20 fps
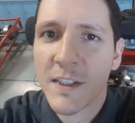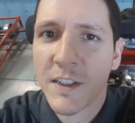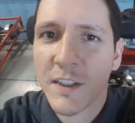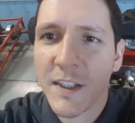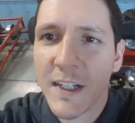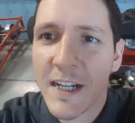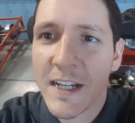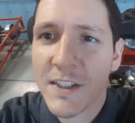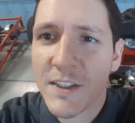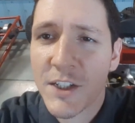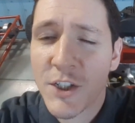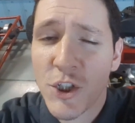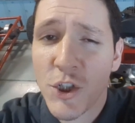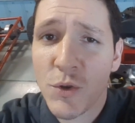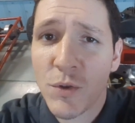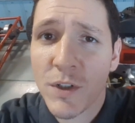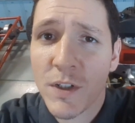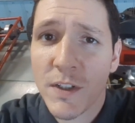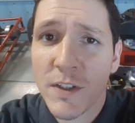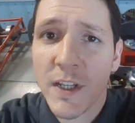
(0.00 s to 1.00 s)
class that
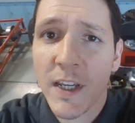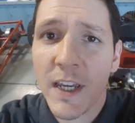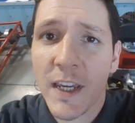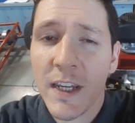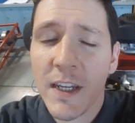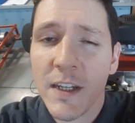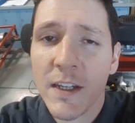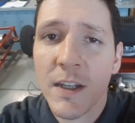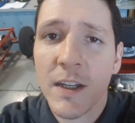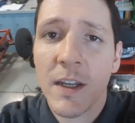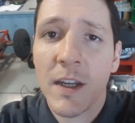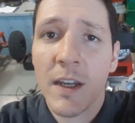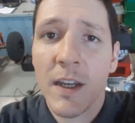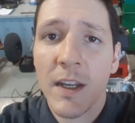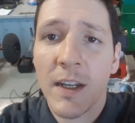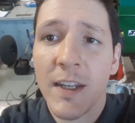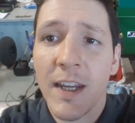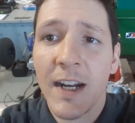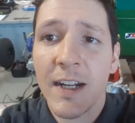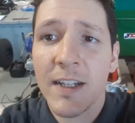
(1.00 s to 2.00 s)
you can take,
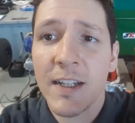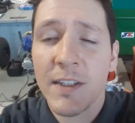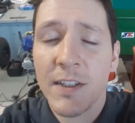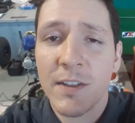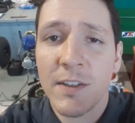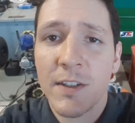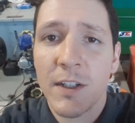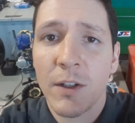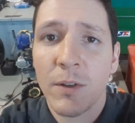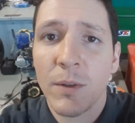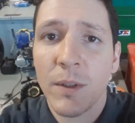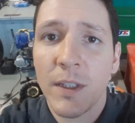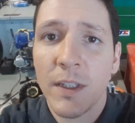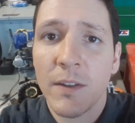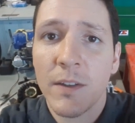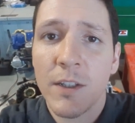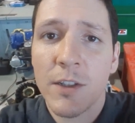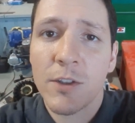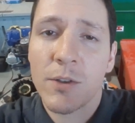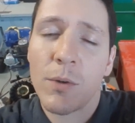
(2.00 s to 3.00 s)
not necessarily
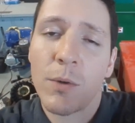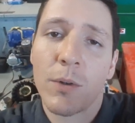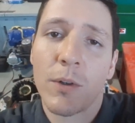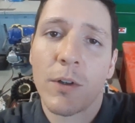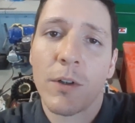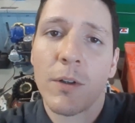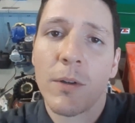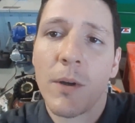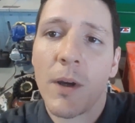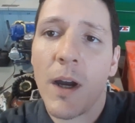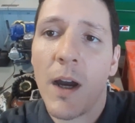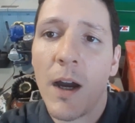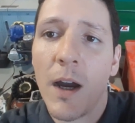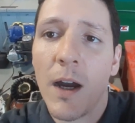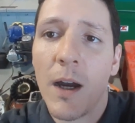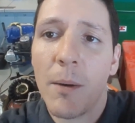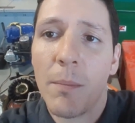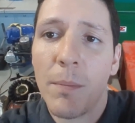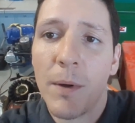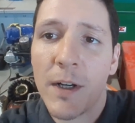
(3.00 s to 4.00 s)
in this order,
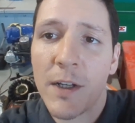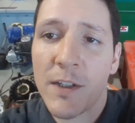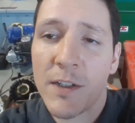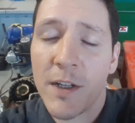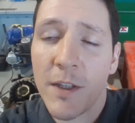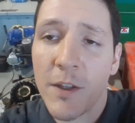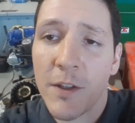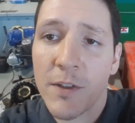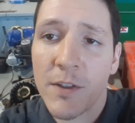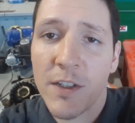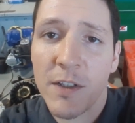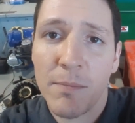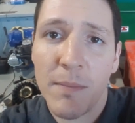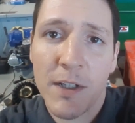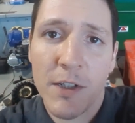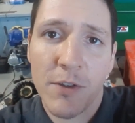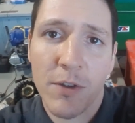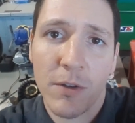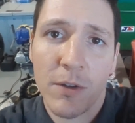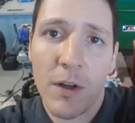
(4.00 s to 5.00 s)
but is another
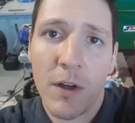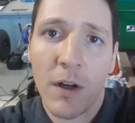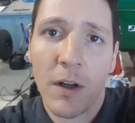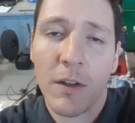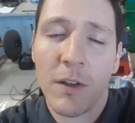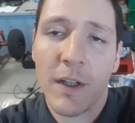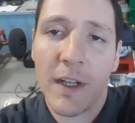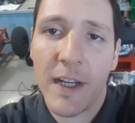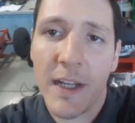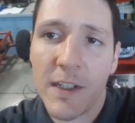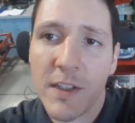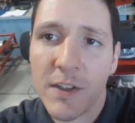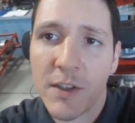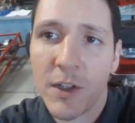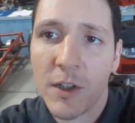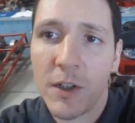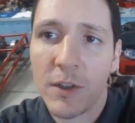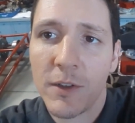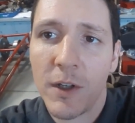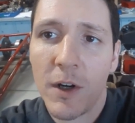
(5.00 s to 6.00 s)
semester-long class
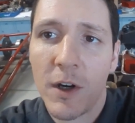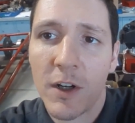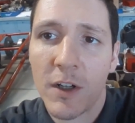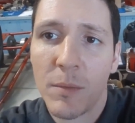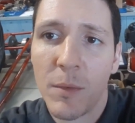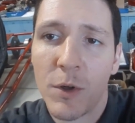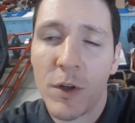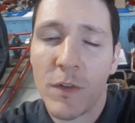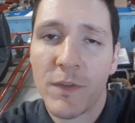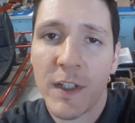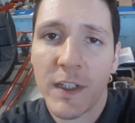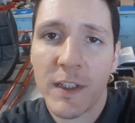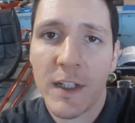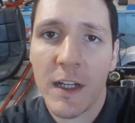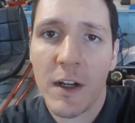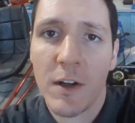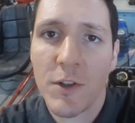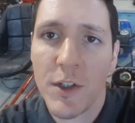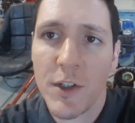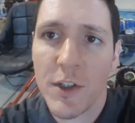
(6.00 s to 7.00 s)
called Automotive
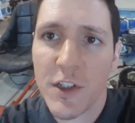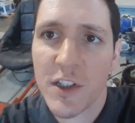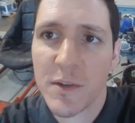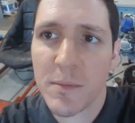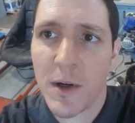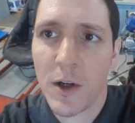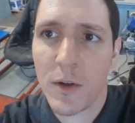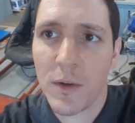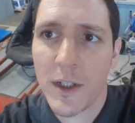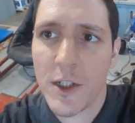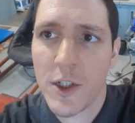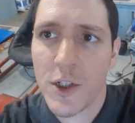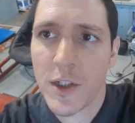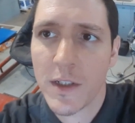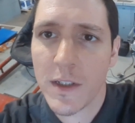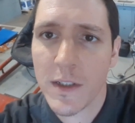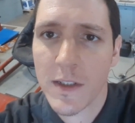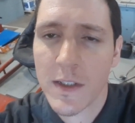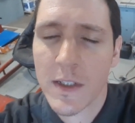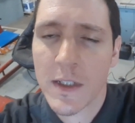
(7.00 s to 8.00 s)
Technology Small
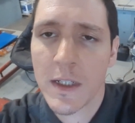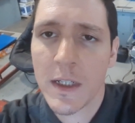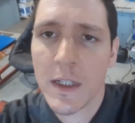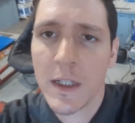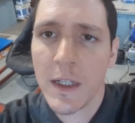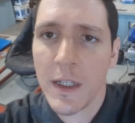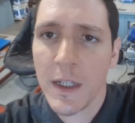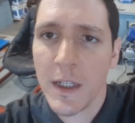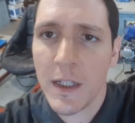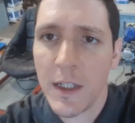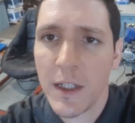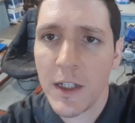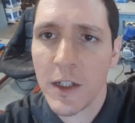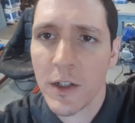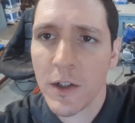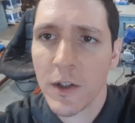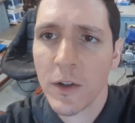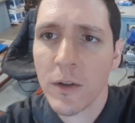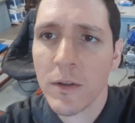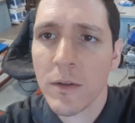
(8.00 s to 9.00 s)
Engines.
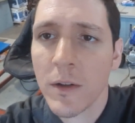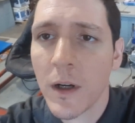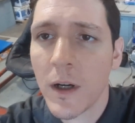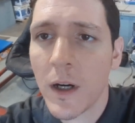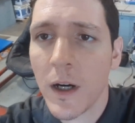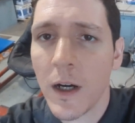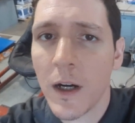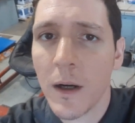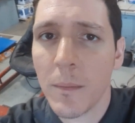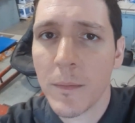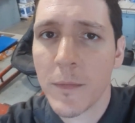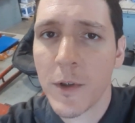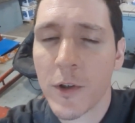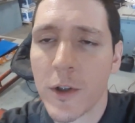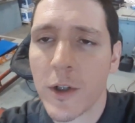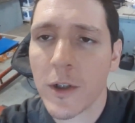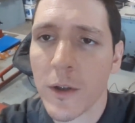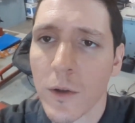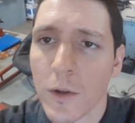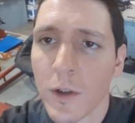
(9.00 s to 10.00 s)
Here, you're
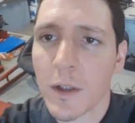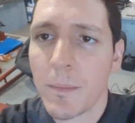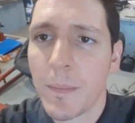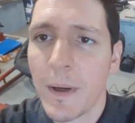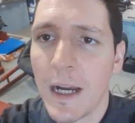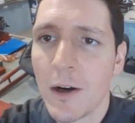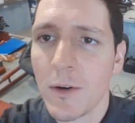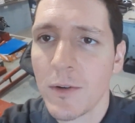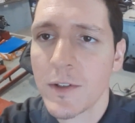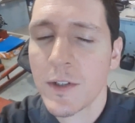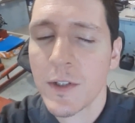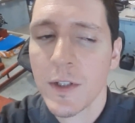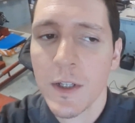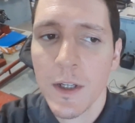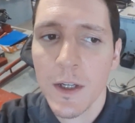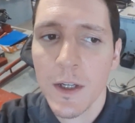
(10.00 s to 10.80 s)
going to learn about